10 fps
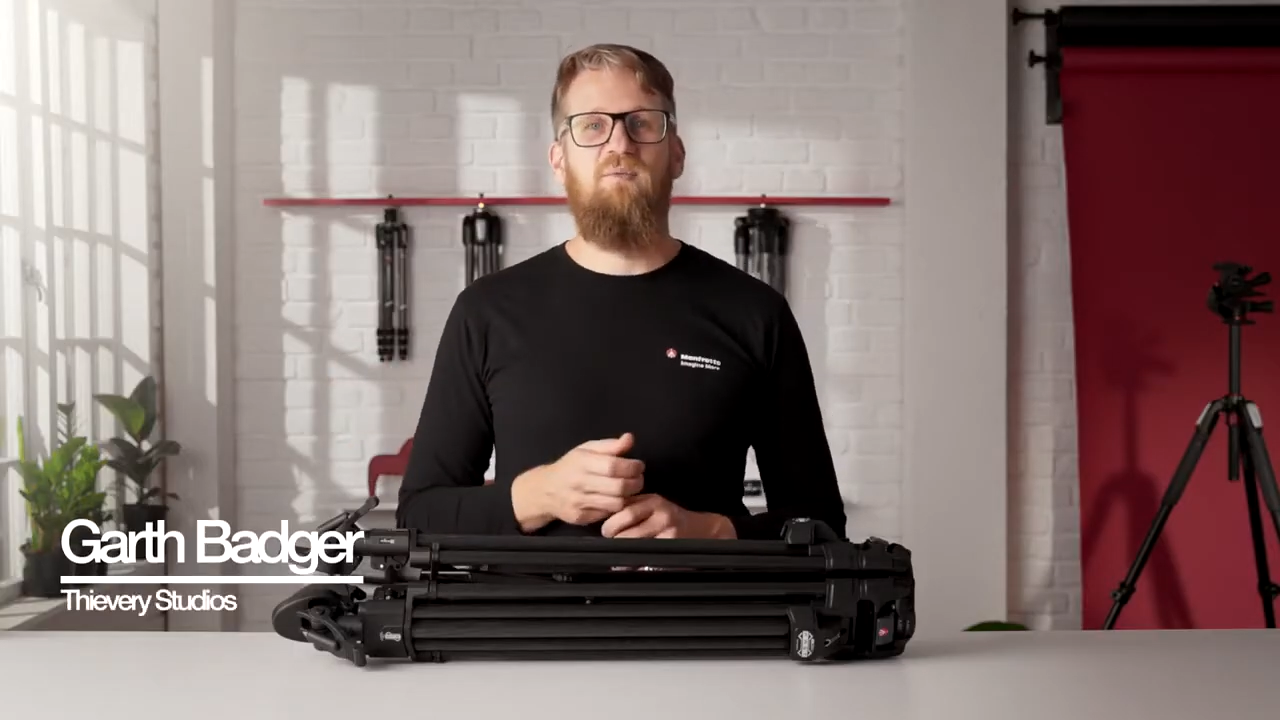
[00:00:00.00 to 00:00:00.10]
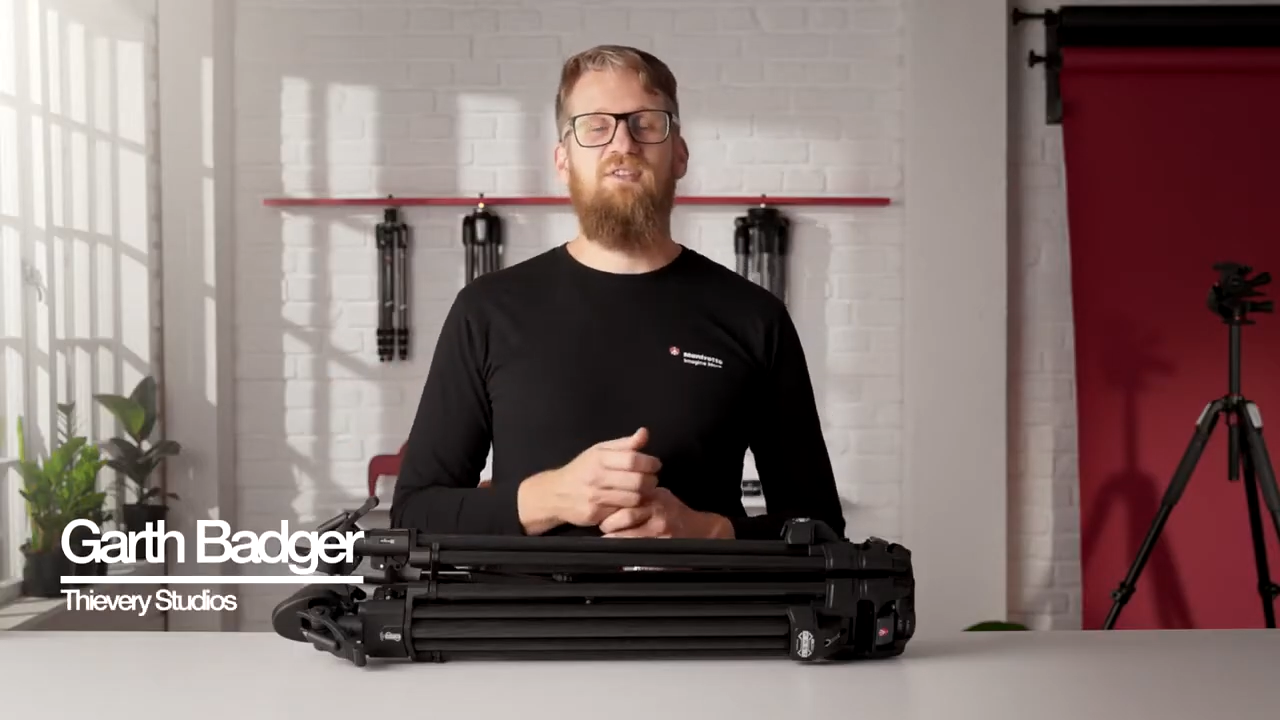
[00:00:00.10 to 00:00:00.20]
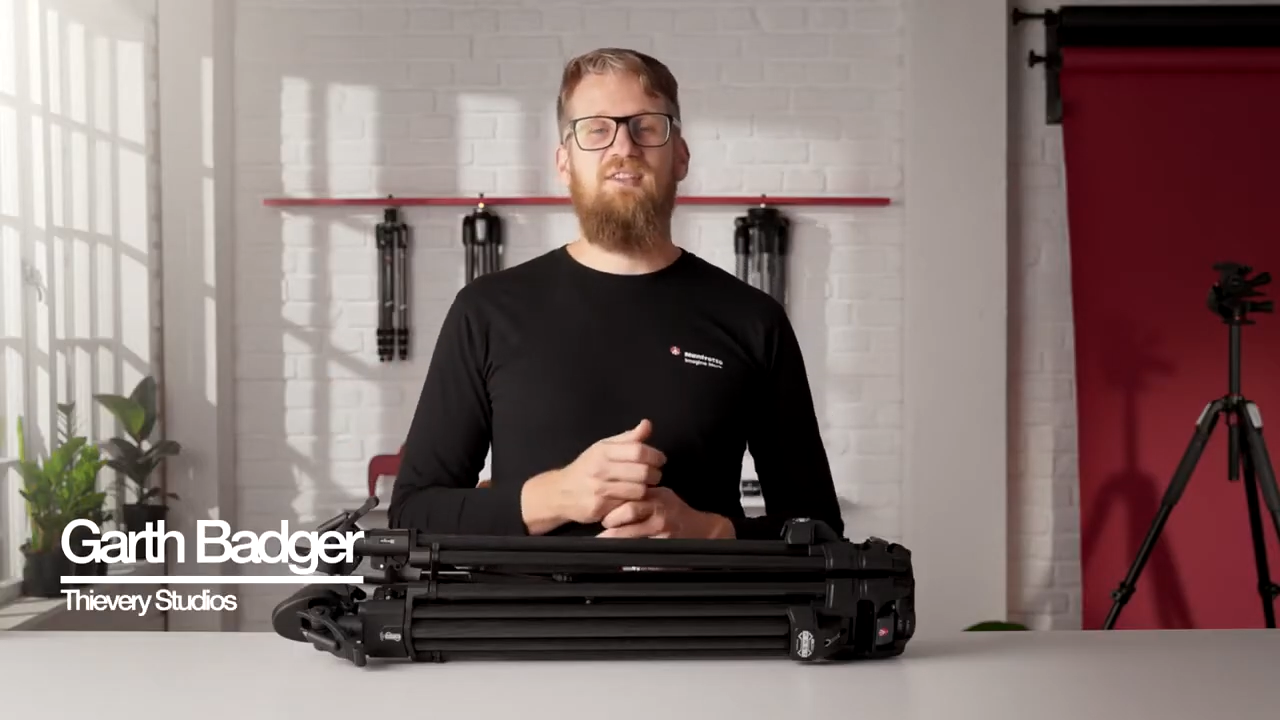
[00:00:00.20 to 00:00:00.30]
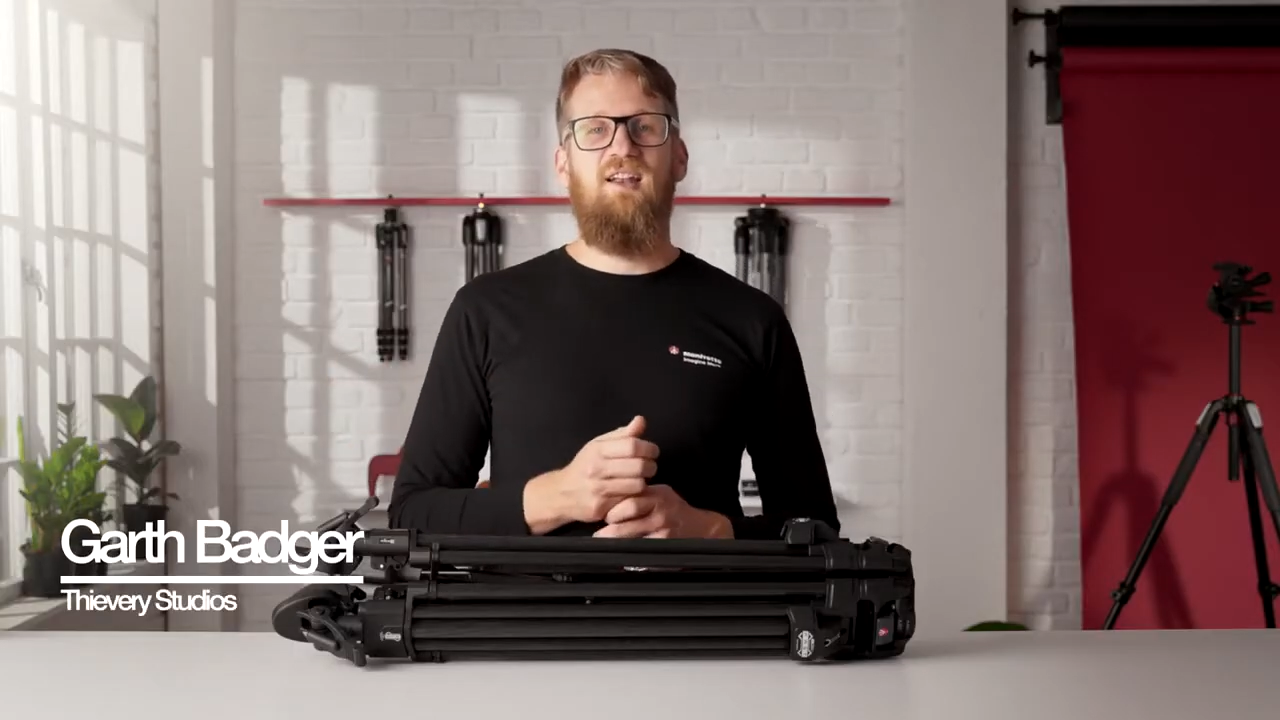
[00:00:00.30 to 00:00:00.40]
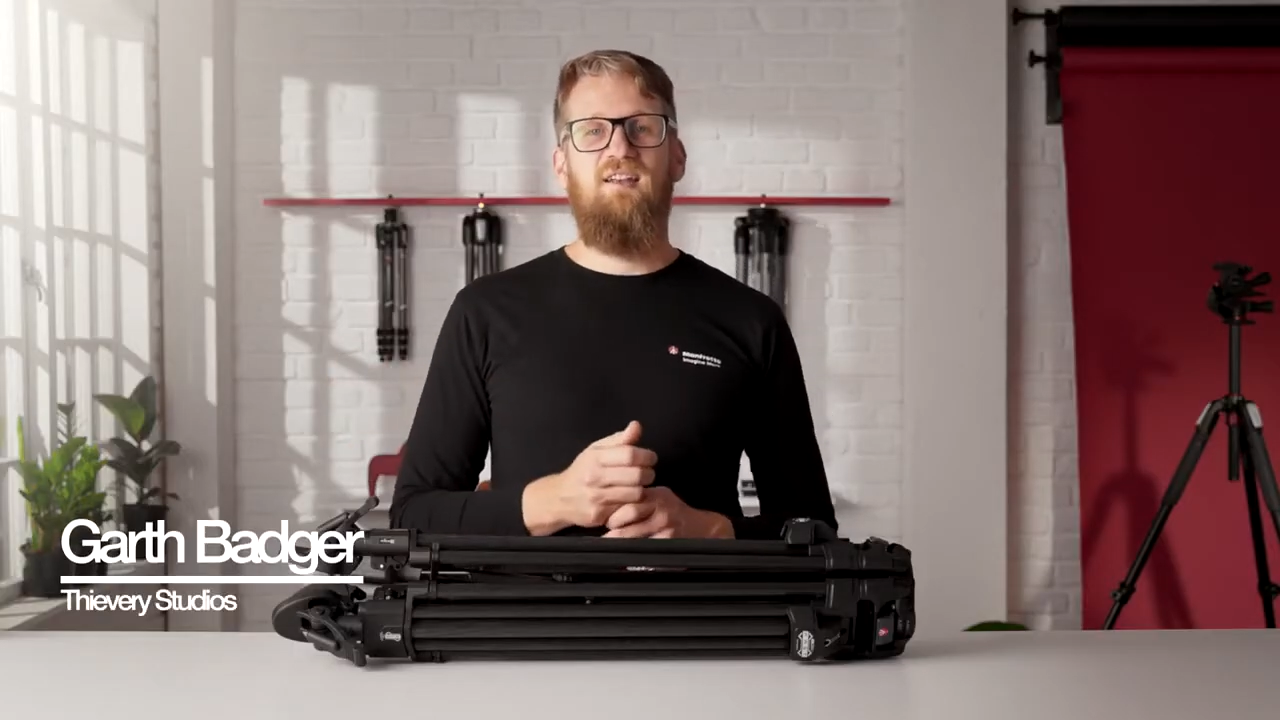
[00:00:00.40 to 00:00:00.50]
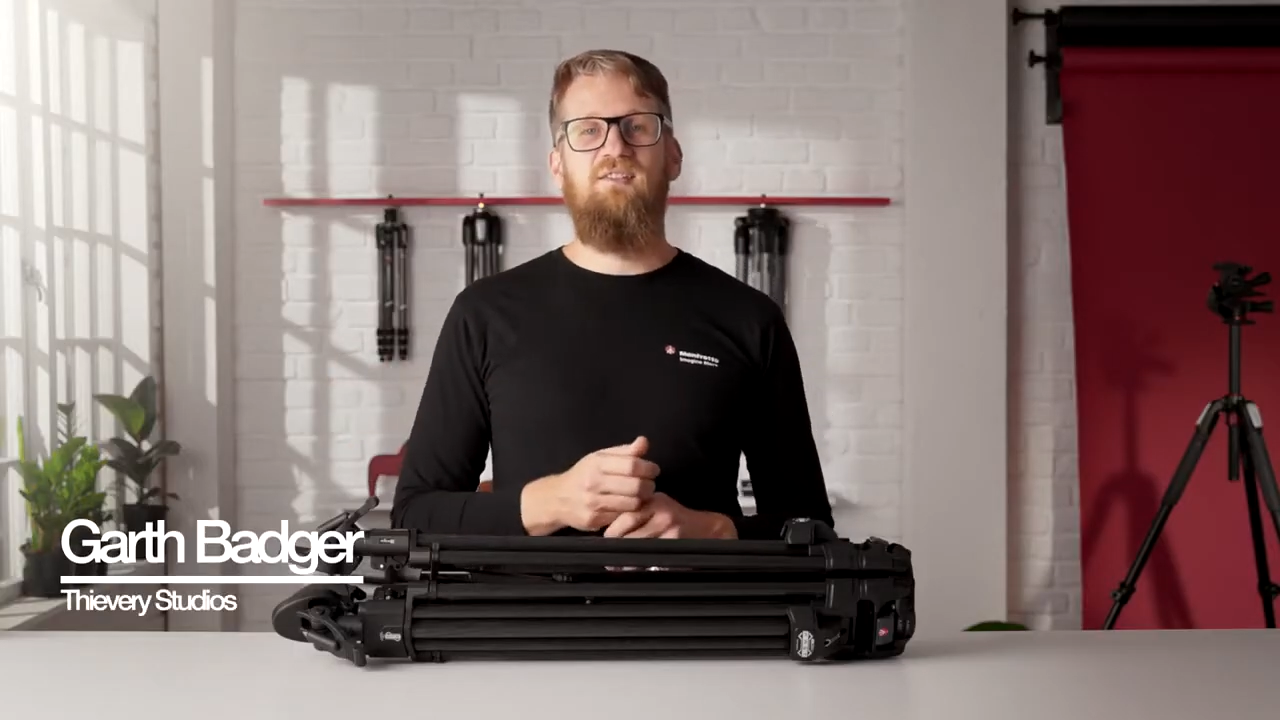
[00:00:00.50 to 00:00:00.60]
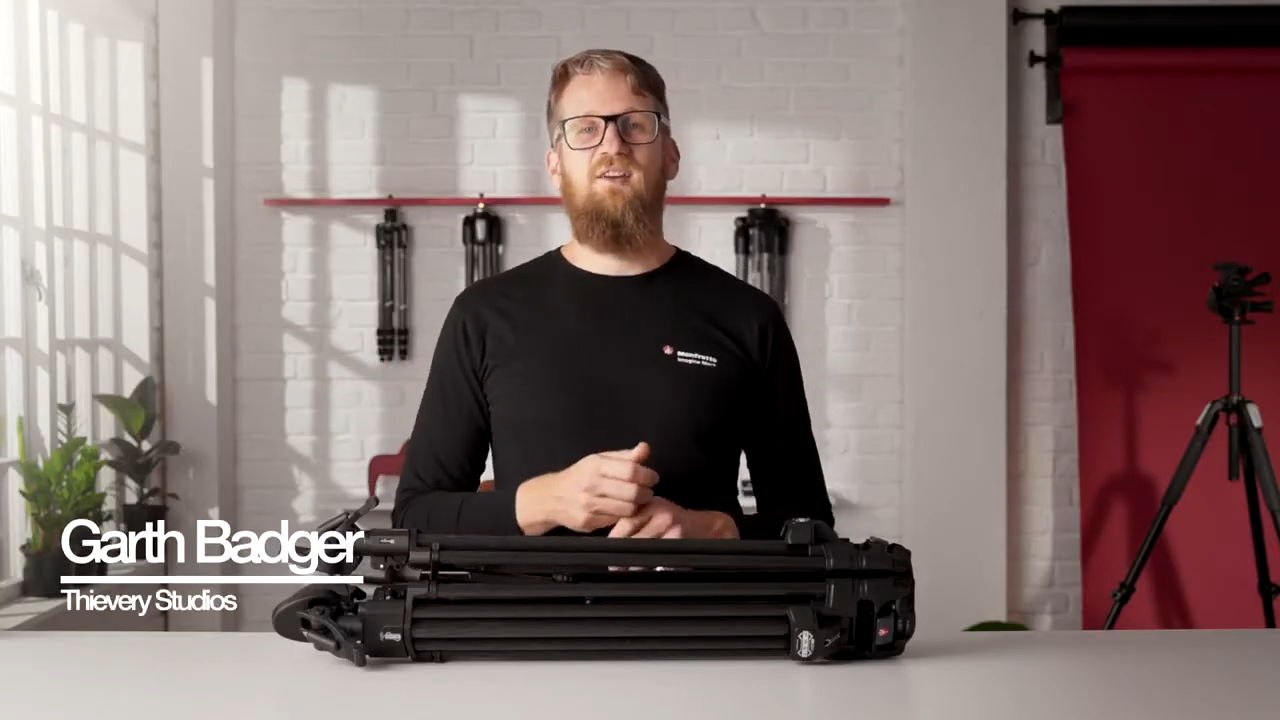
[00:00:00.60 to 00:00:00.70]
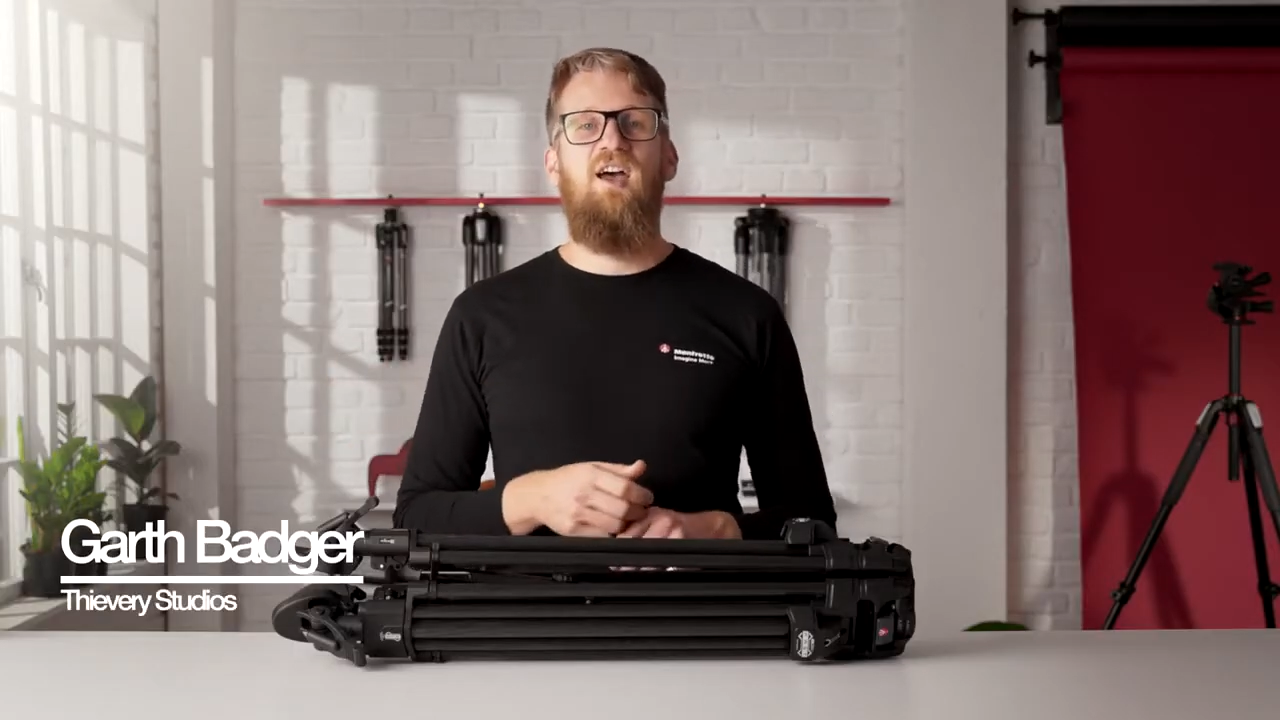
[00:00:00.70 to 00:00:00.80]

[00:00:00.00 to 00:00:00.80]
New Zealand,